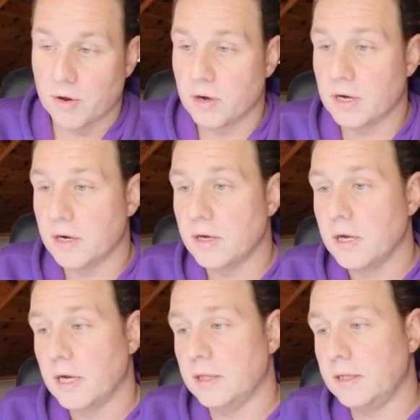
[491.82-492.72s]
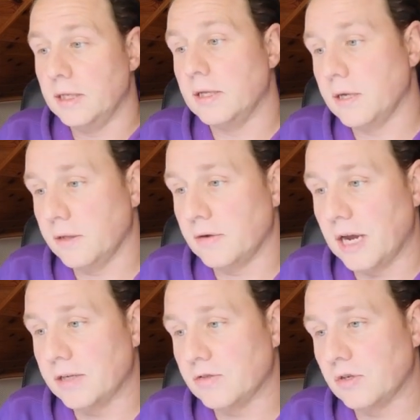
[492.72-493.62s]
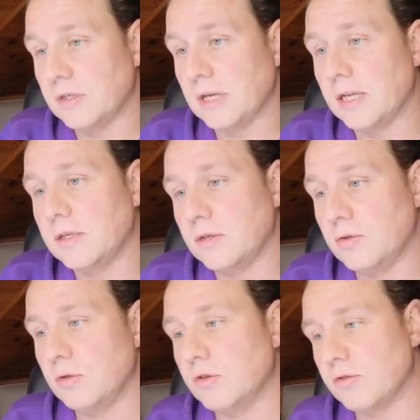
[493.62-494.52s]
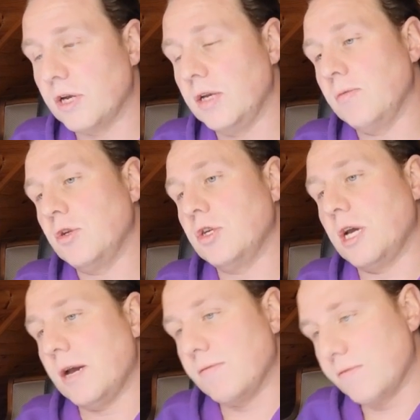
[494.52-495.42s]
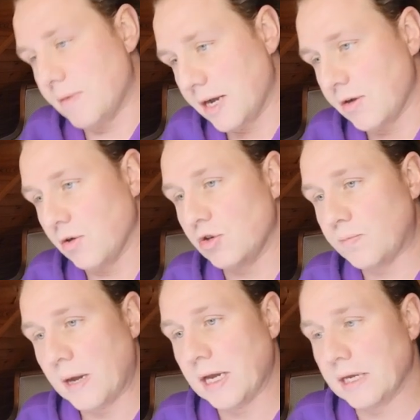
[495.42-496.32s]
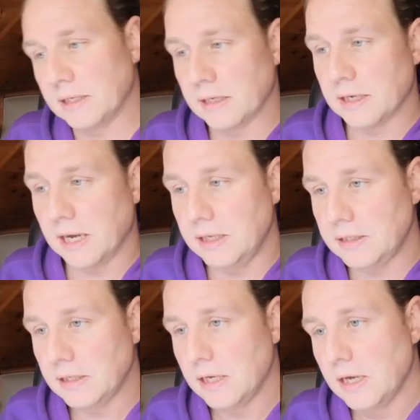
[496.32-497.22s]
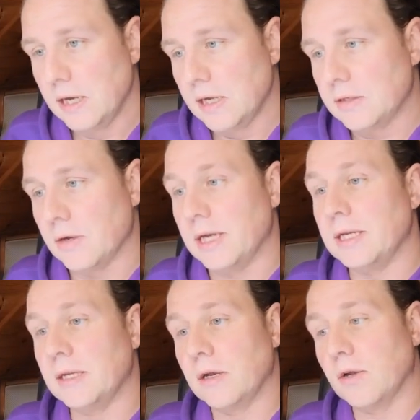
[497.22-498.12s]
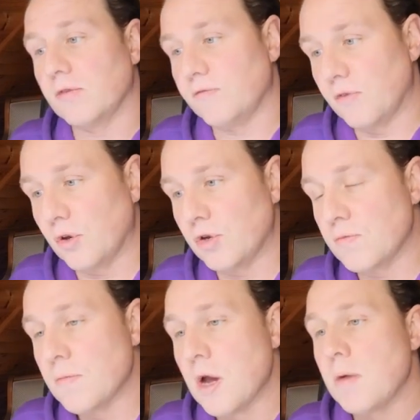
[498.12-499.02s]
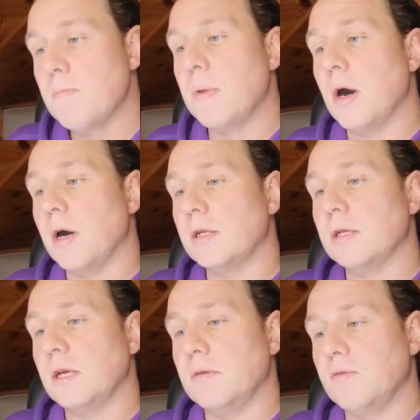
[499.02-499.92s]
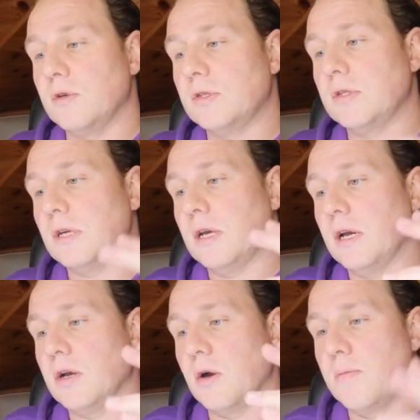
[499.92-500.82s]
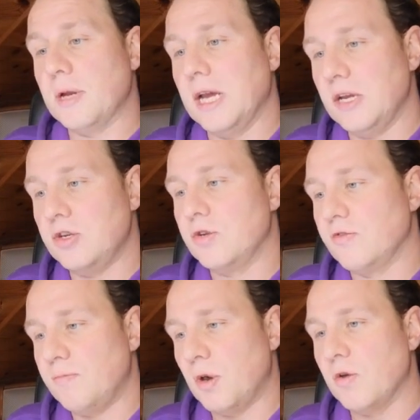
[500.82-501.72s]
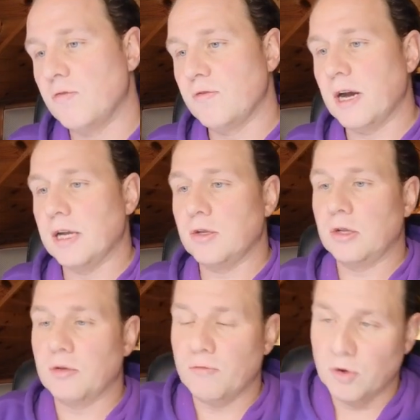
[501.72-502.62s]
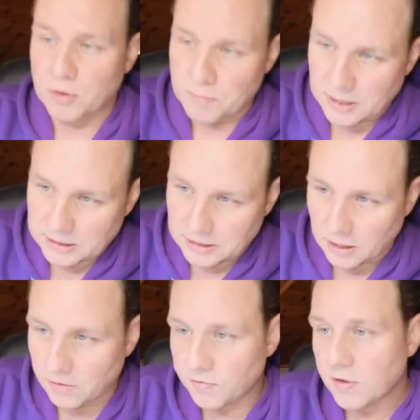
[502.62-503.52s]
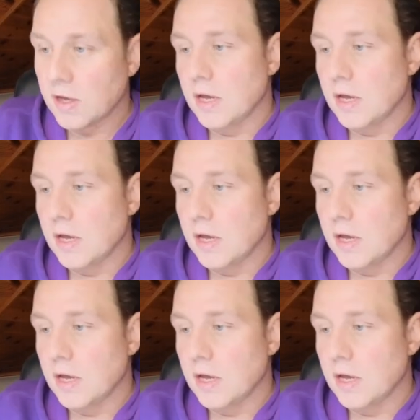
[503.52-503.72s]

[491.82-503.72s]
earlier, and did another extra set to the training which I had with my coach back in the days. So I need a lot of volume, but it was a combination of both. I did the volume myself,